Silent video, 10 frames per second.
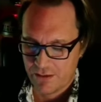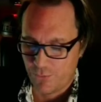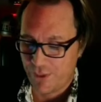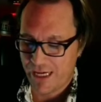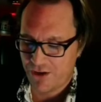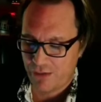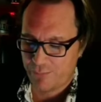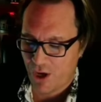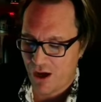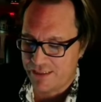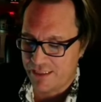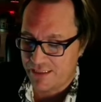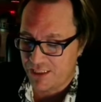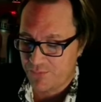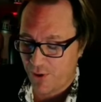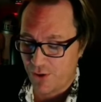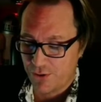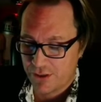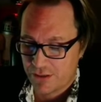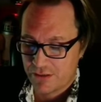We had not paused as he
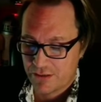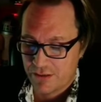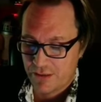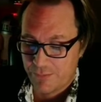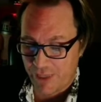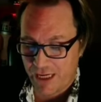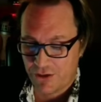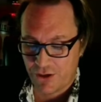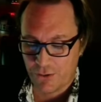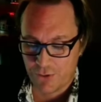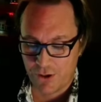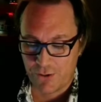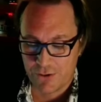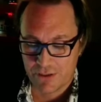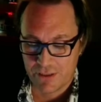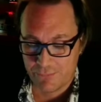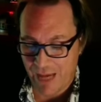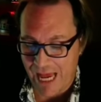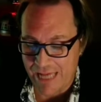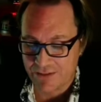spoke, but held our road and
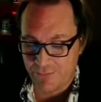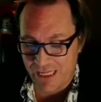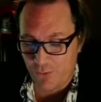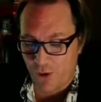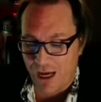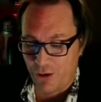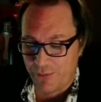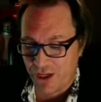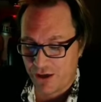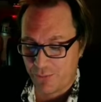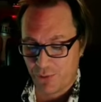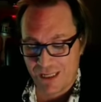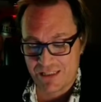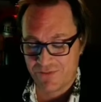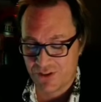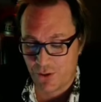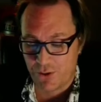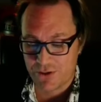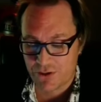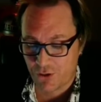passed, meanwhile, beyond a press of
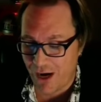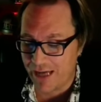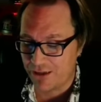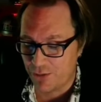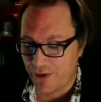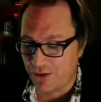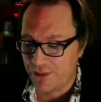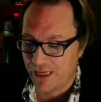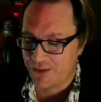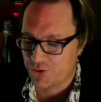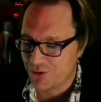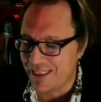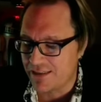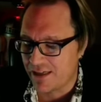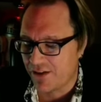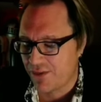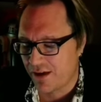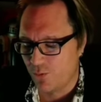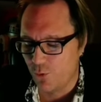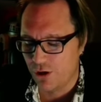souls crowded about like trees in a
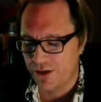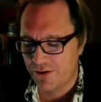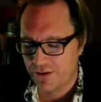thick wood.